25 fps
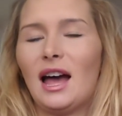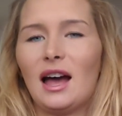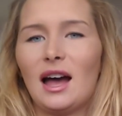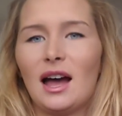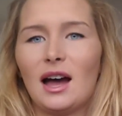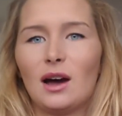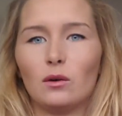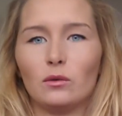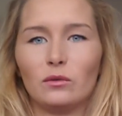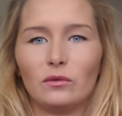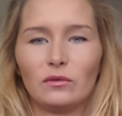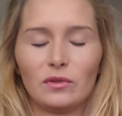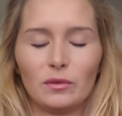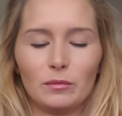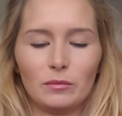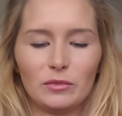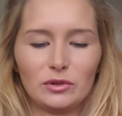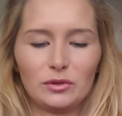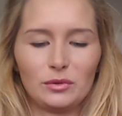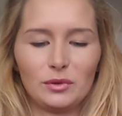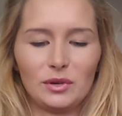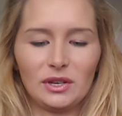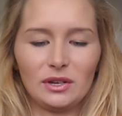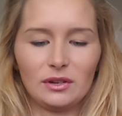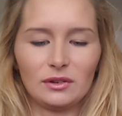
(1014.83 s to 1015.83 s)
out from
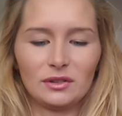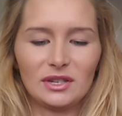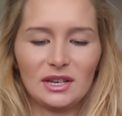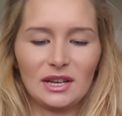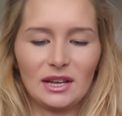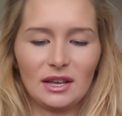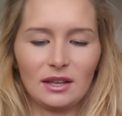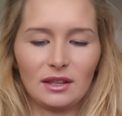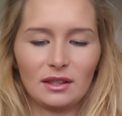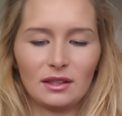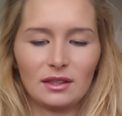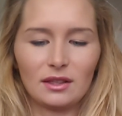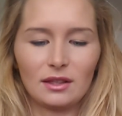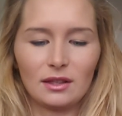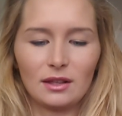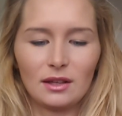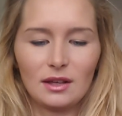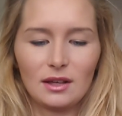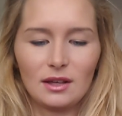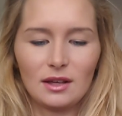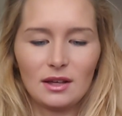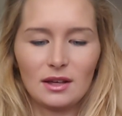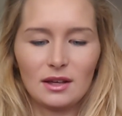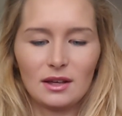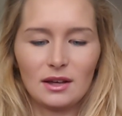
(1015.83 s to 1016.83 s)
between your teeth.
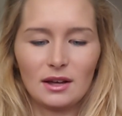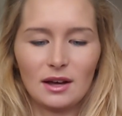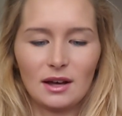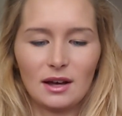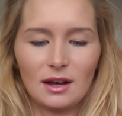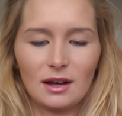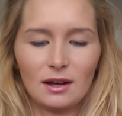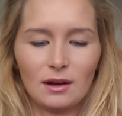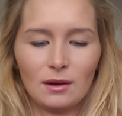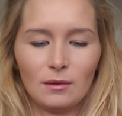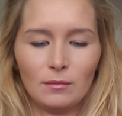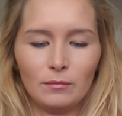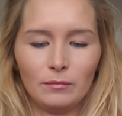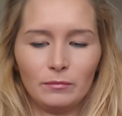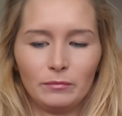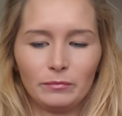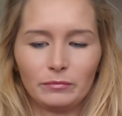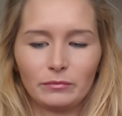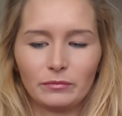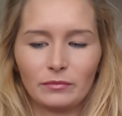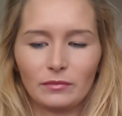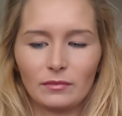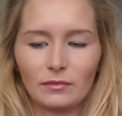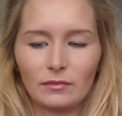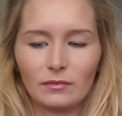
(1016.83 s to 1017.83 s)

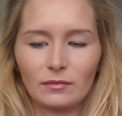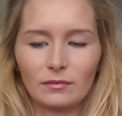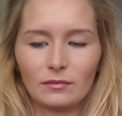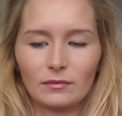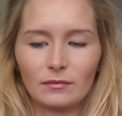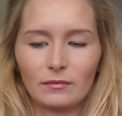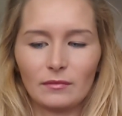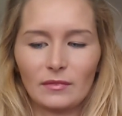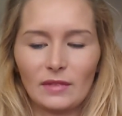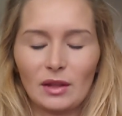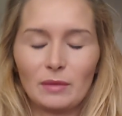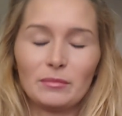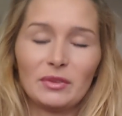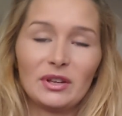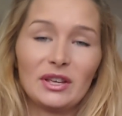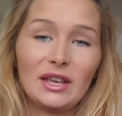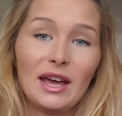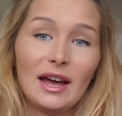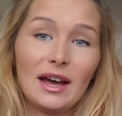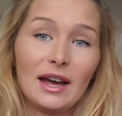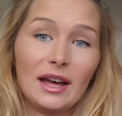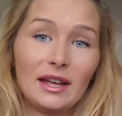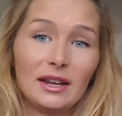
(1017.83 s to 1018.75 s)
But yeah,